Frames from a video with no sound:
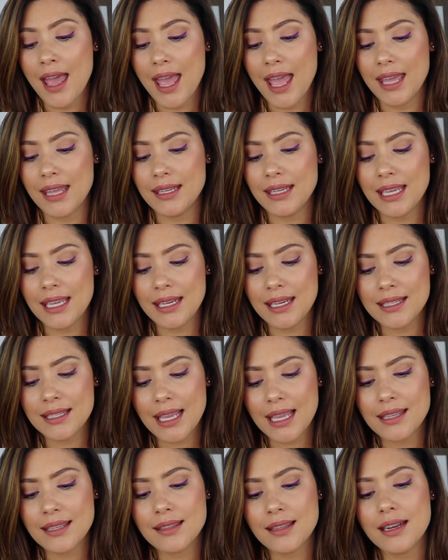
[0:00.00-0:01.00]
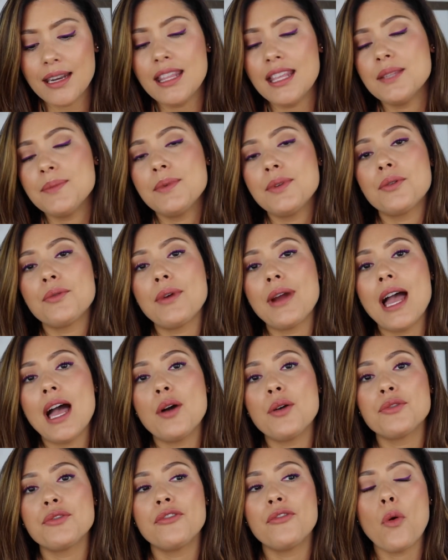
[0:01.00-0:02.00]
And it is a study that's been
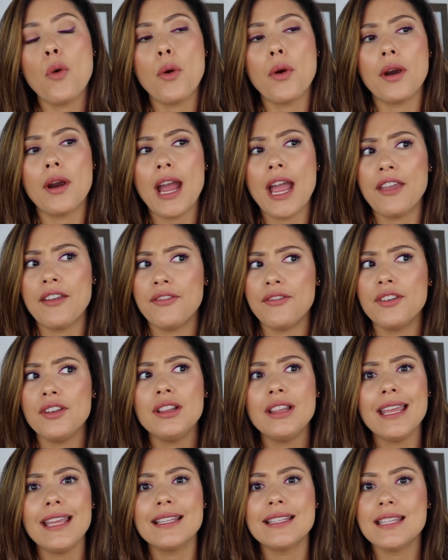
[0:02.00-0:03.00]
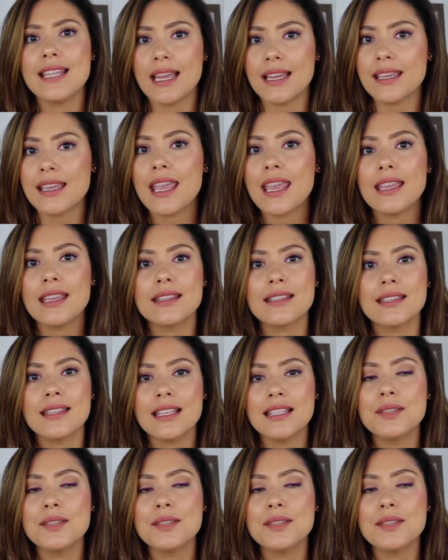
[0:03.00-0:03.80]
around for, I feel like, decades.